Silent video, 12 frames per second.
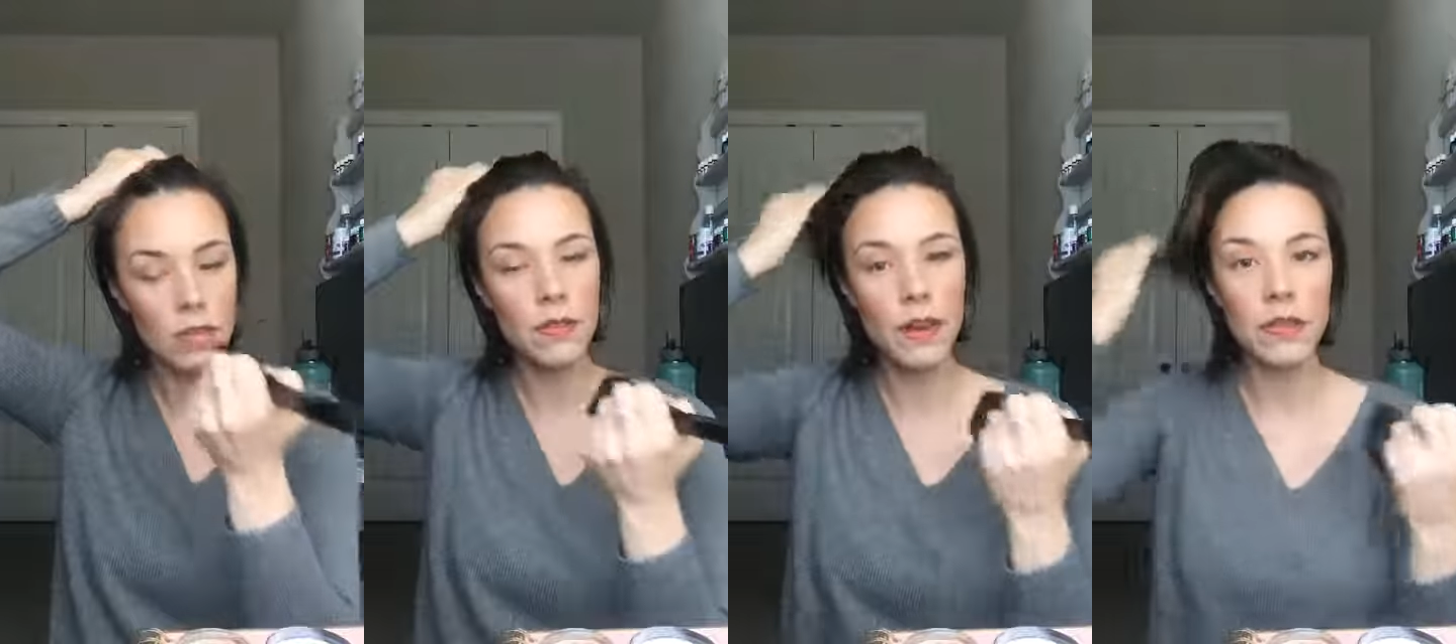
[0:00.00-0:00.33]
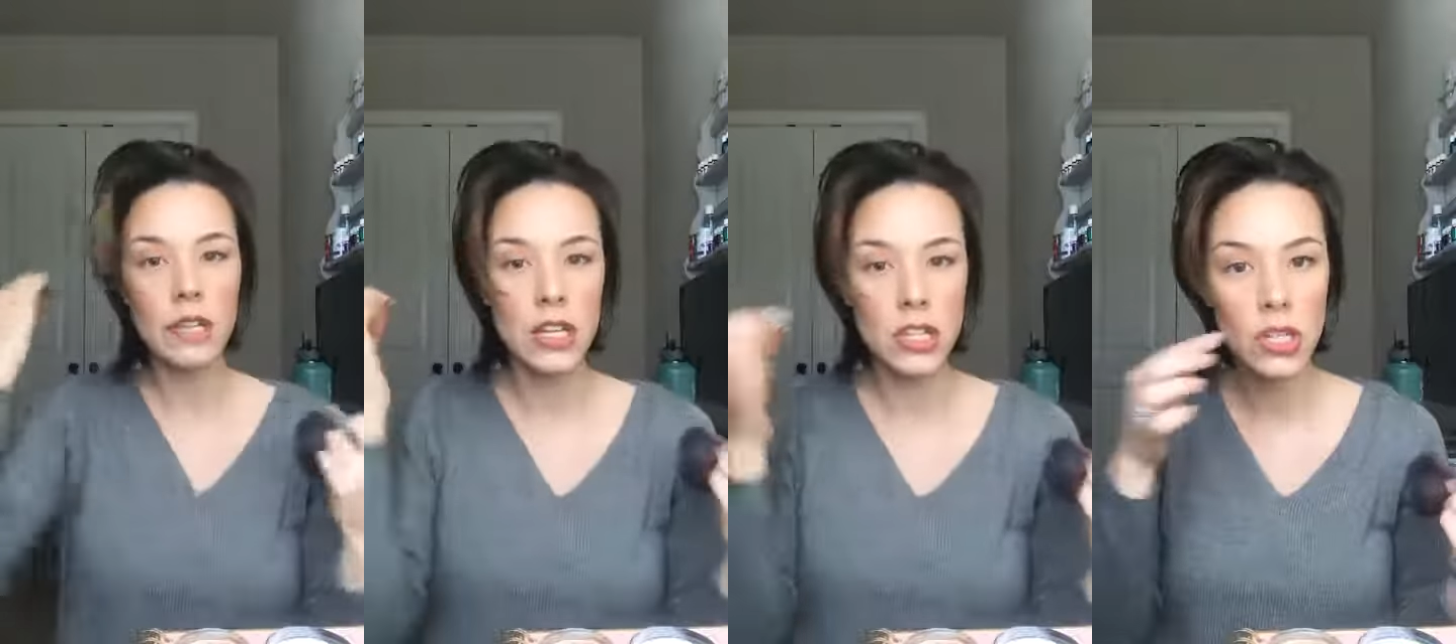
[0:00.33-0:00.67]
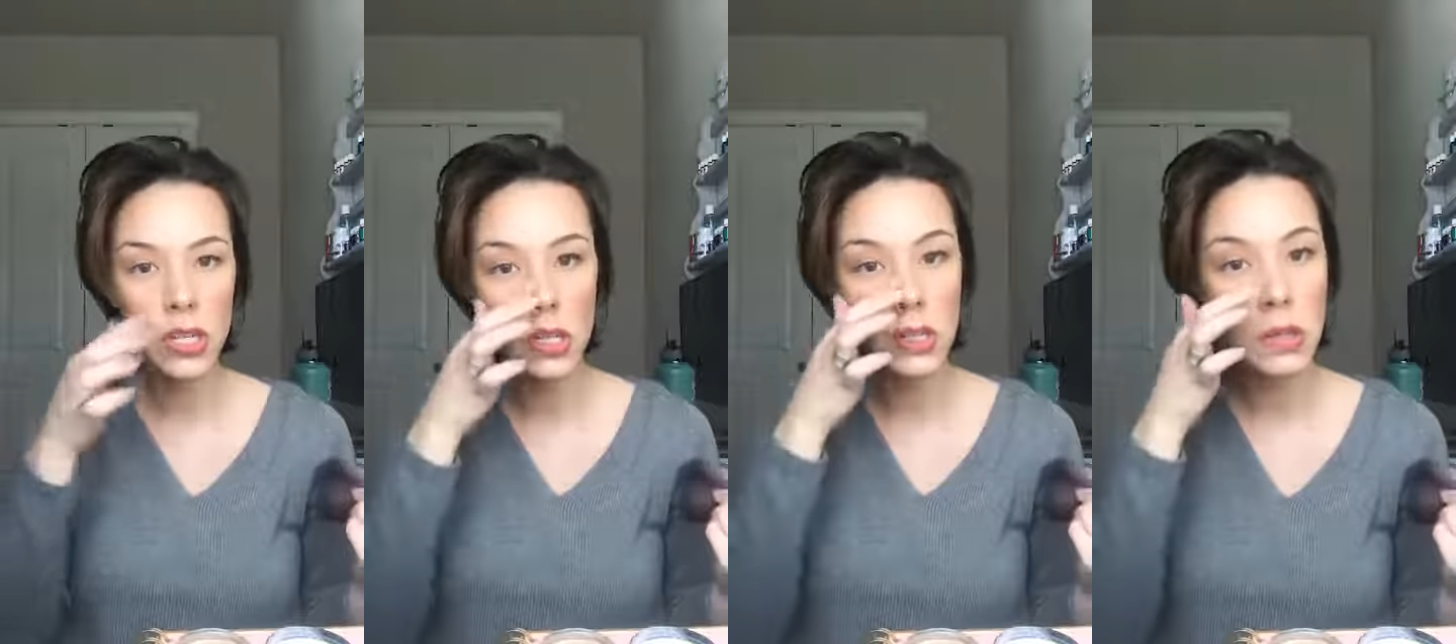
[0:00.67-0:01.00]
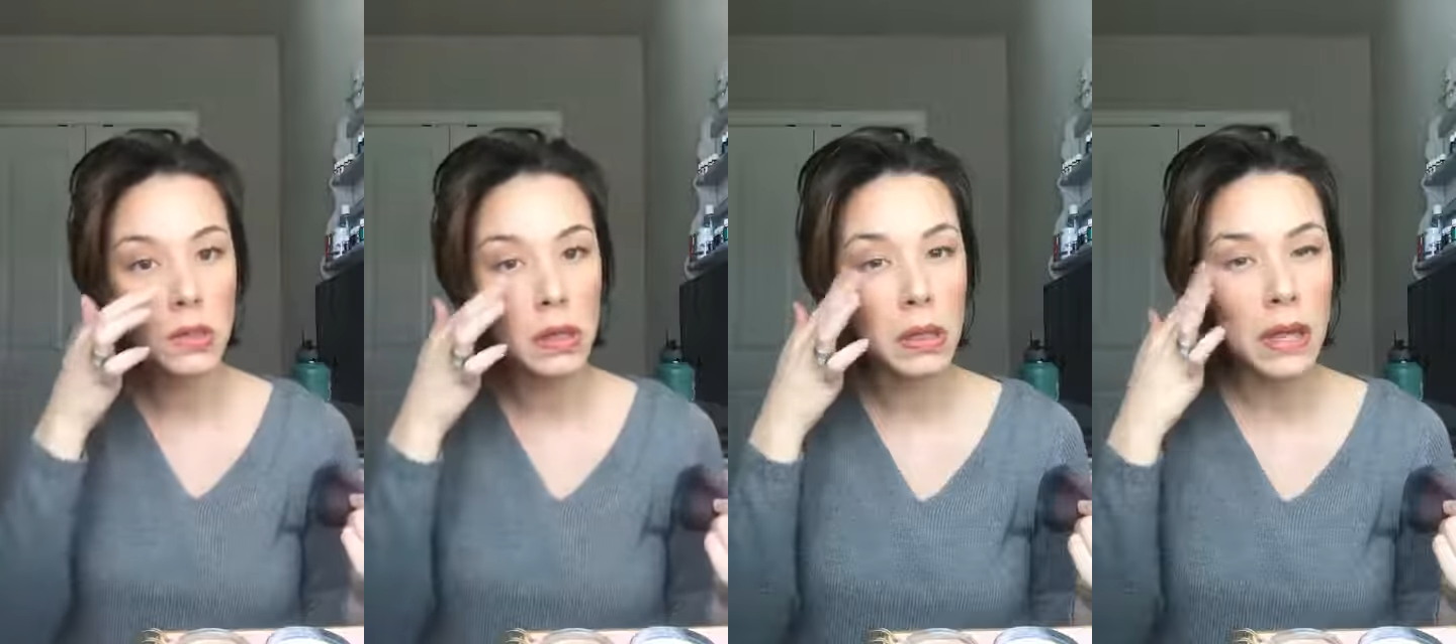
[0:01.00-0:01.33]
foundation isn't
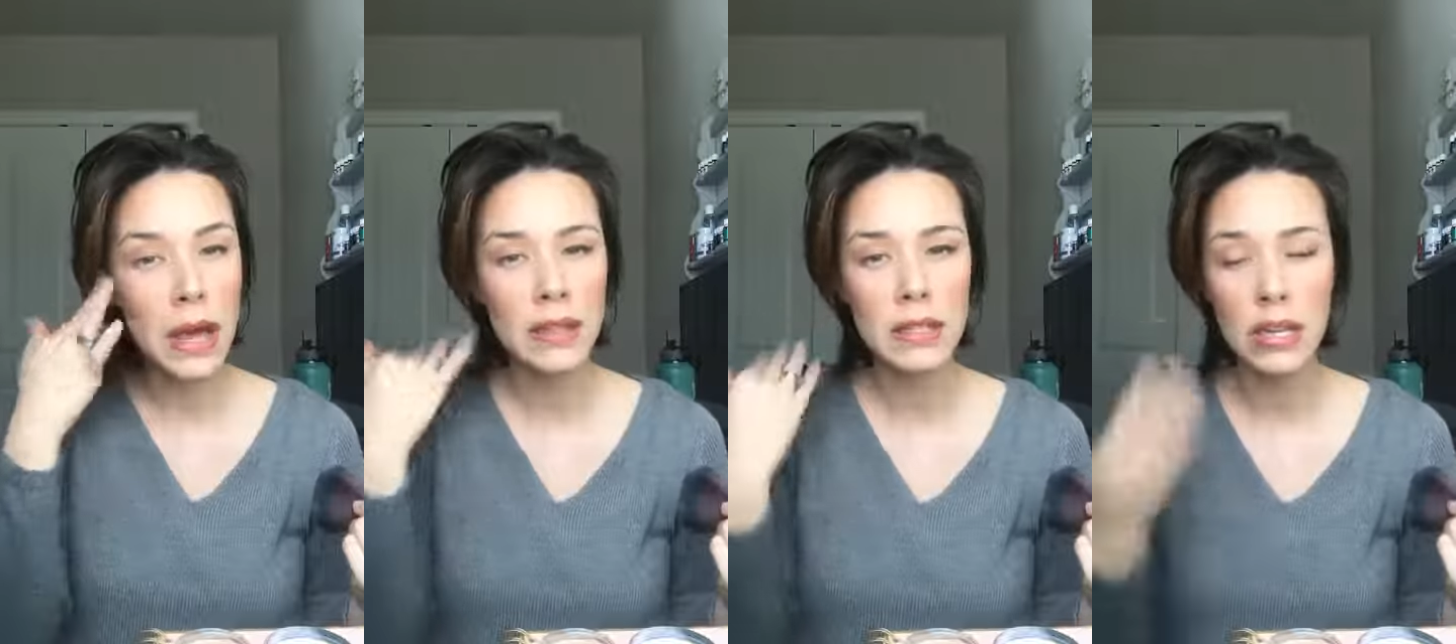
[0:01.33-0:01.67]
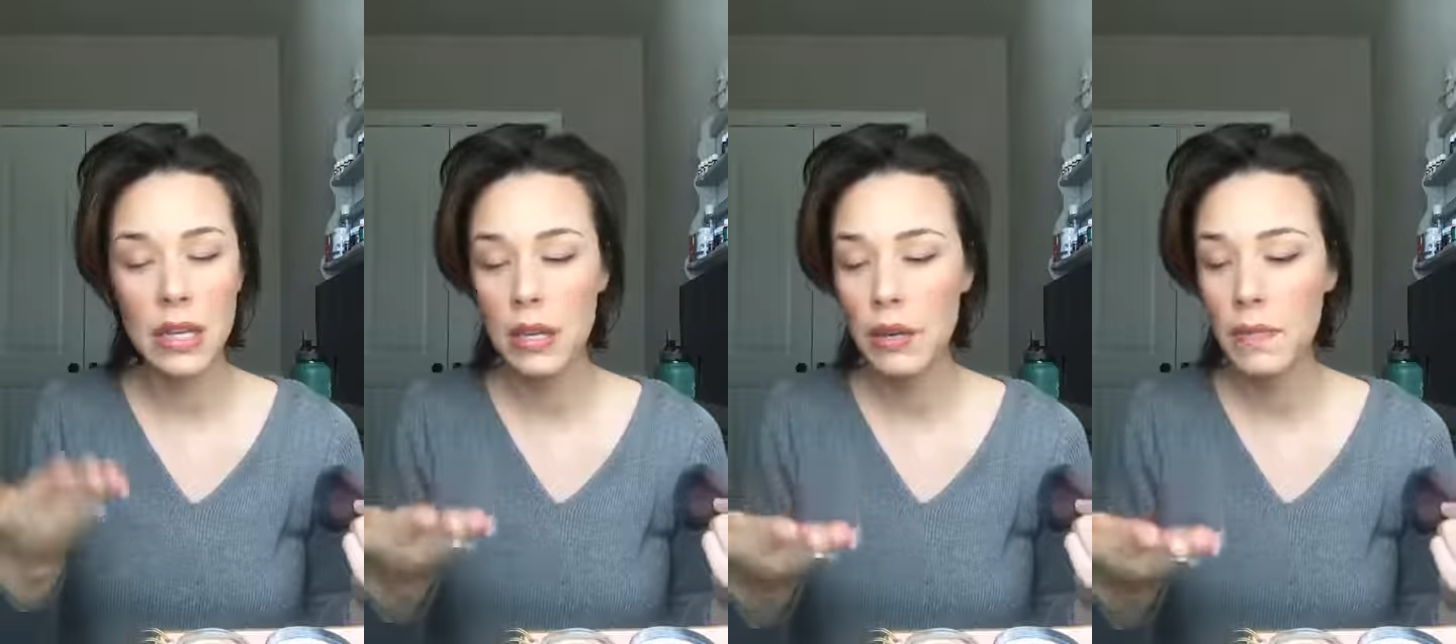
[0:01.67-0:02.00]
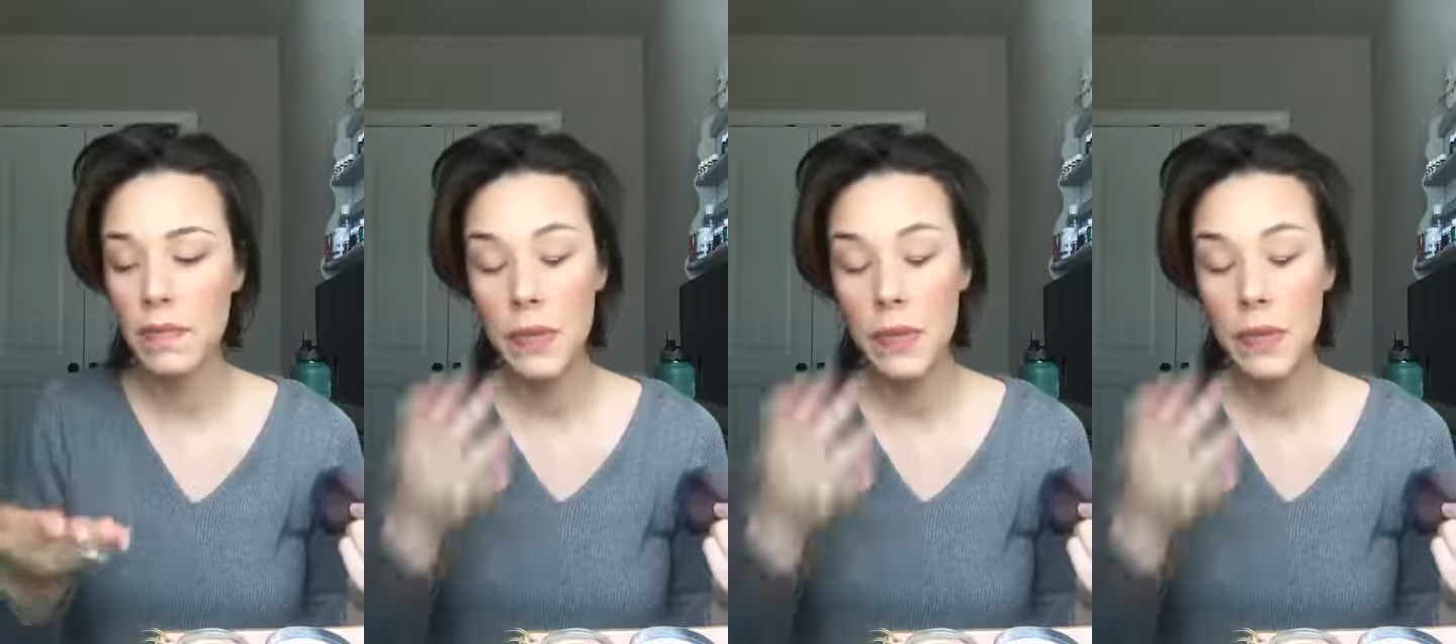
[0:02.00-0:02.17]
lasting,